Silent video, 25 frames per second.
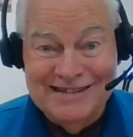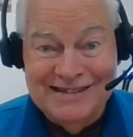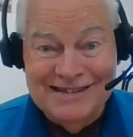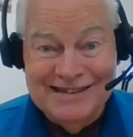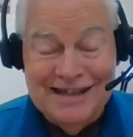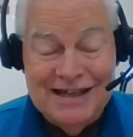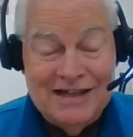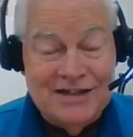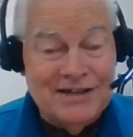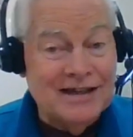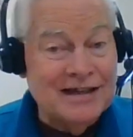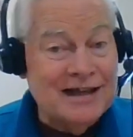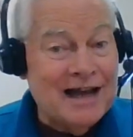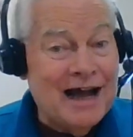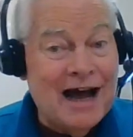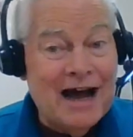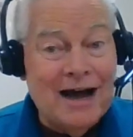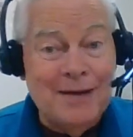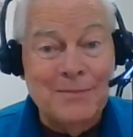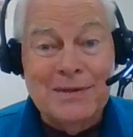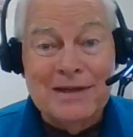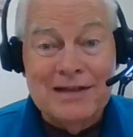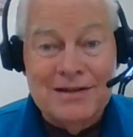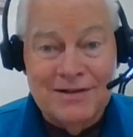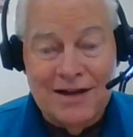is a
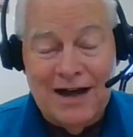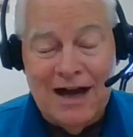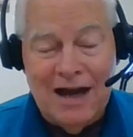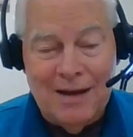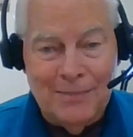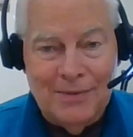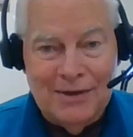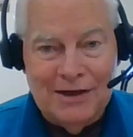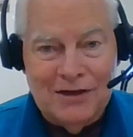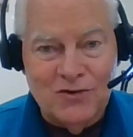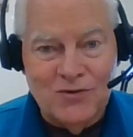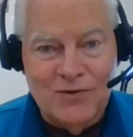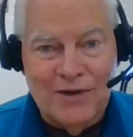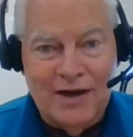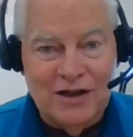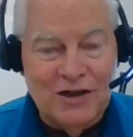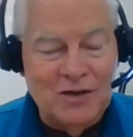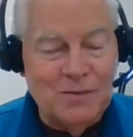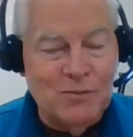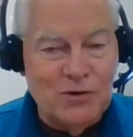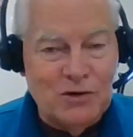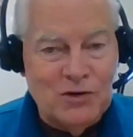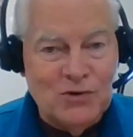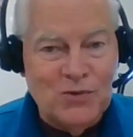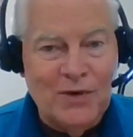common topic, trying
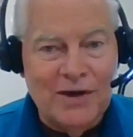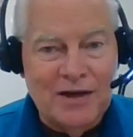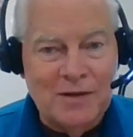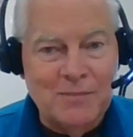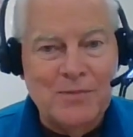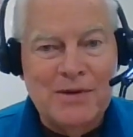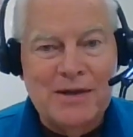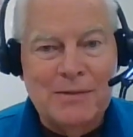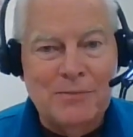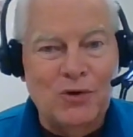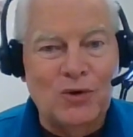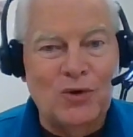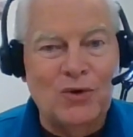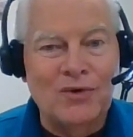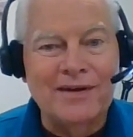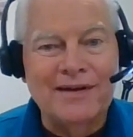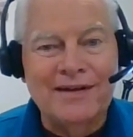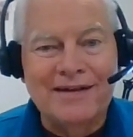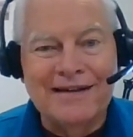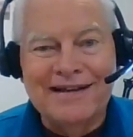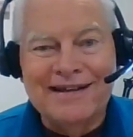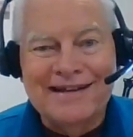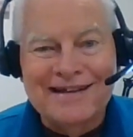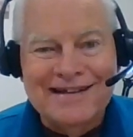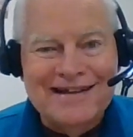to persuade people
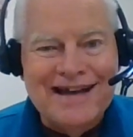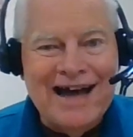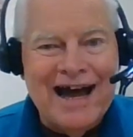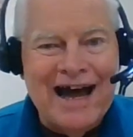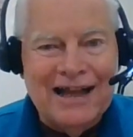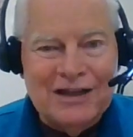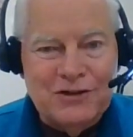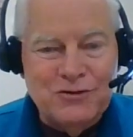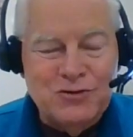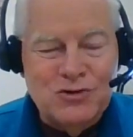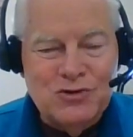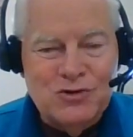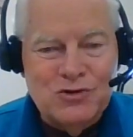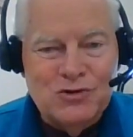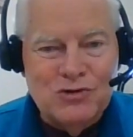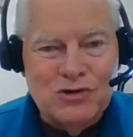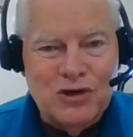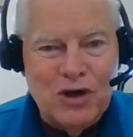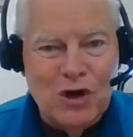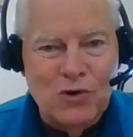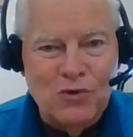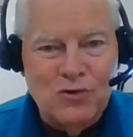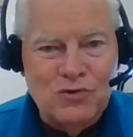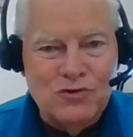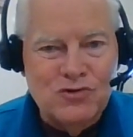not to
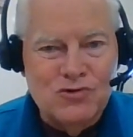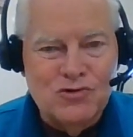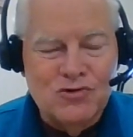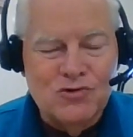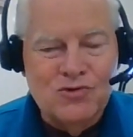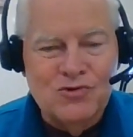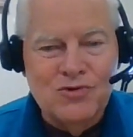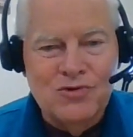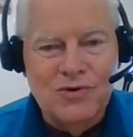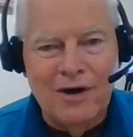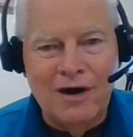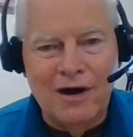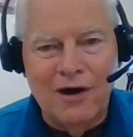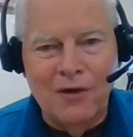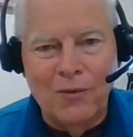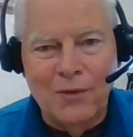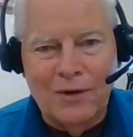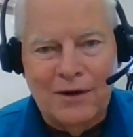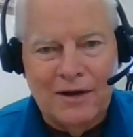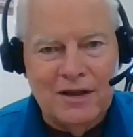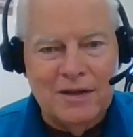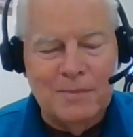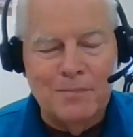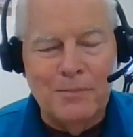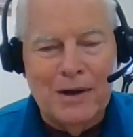go to
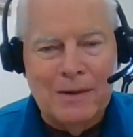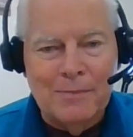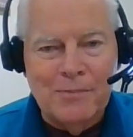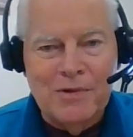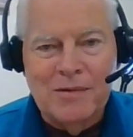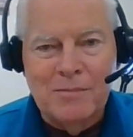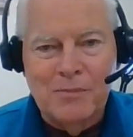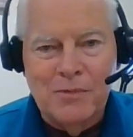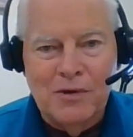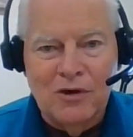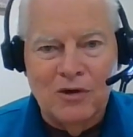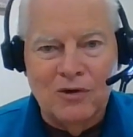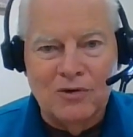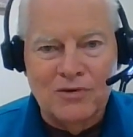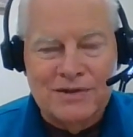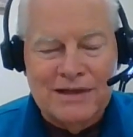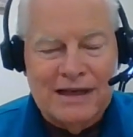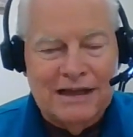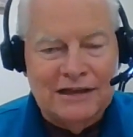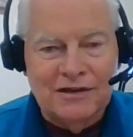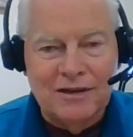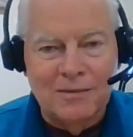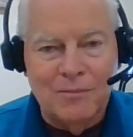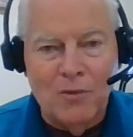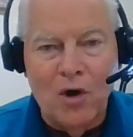one of the puppy mills
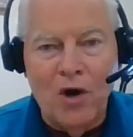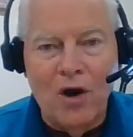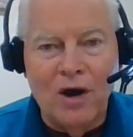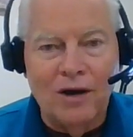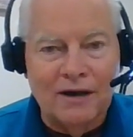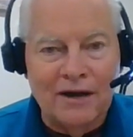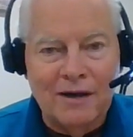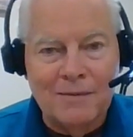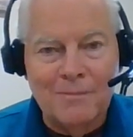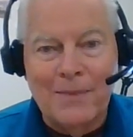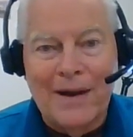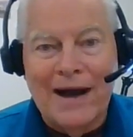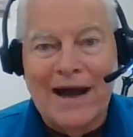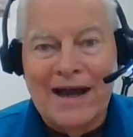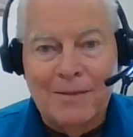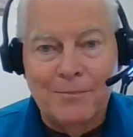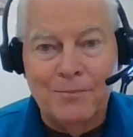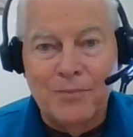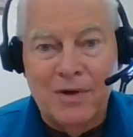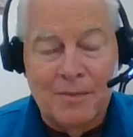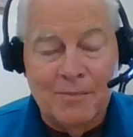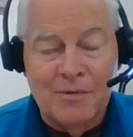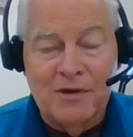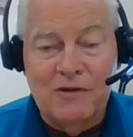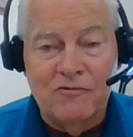at the mall and buy a
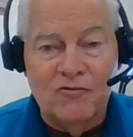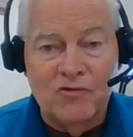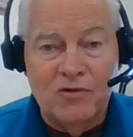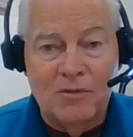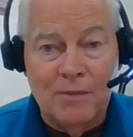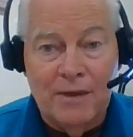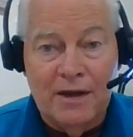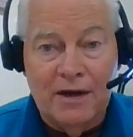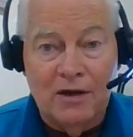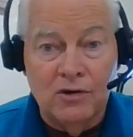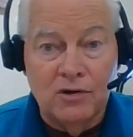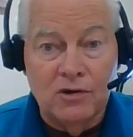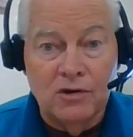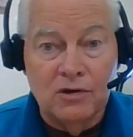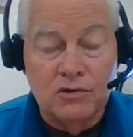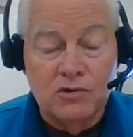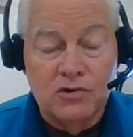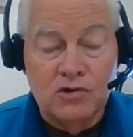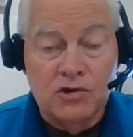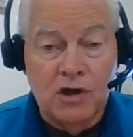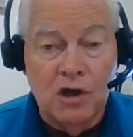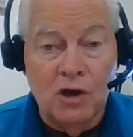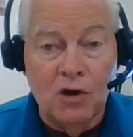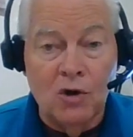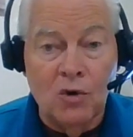puppy from there.
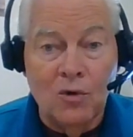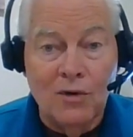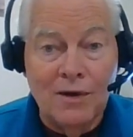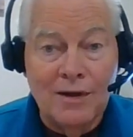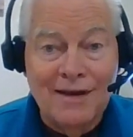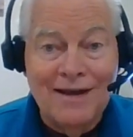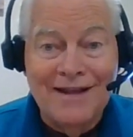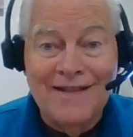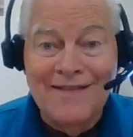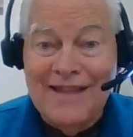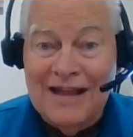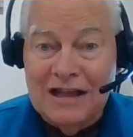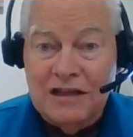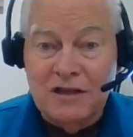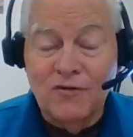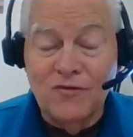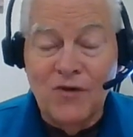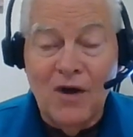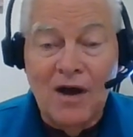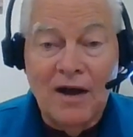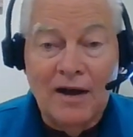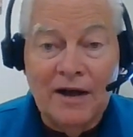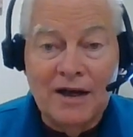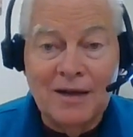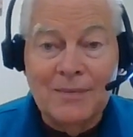So that's
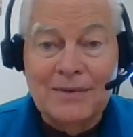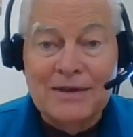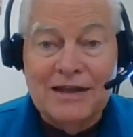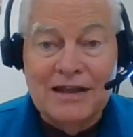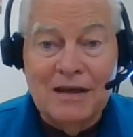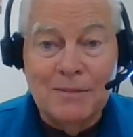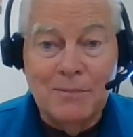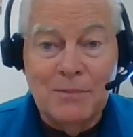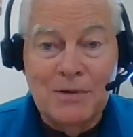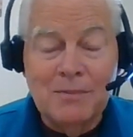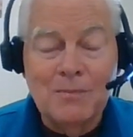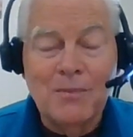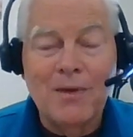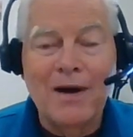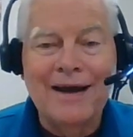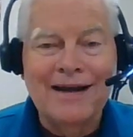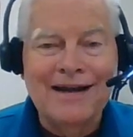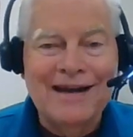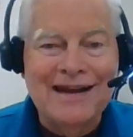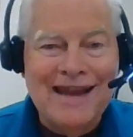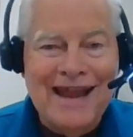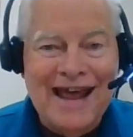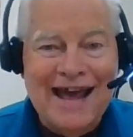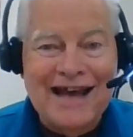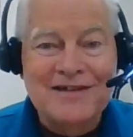fine, but keep in mind
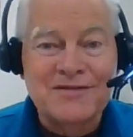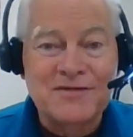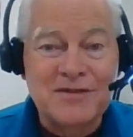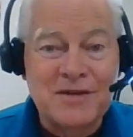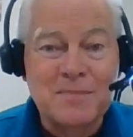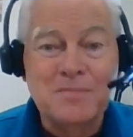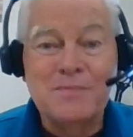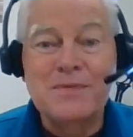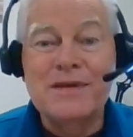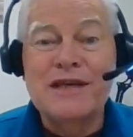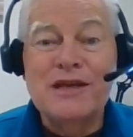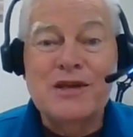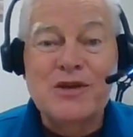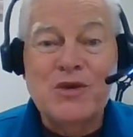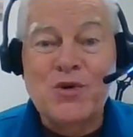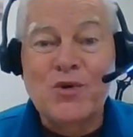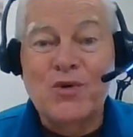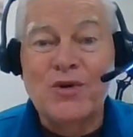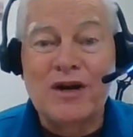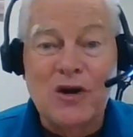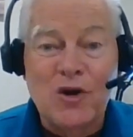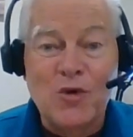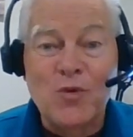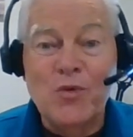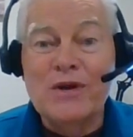it has to be
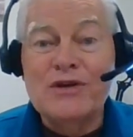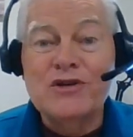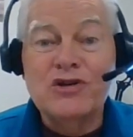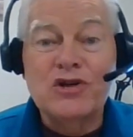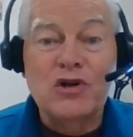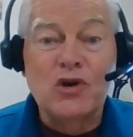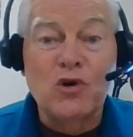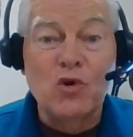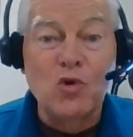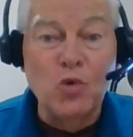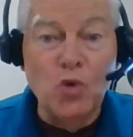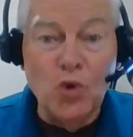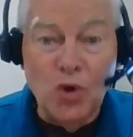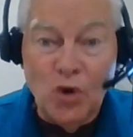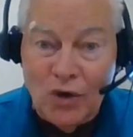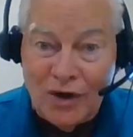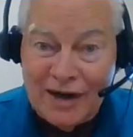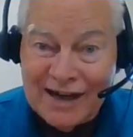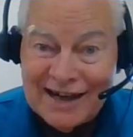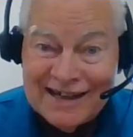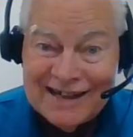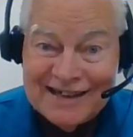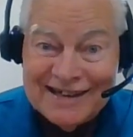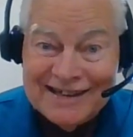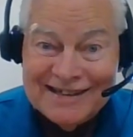your original
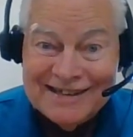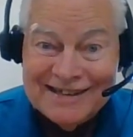work.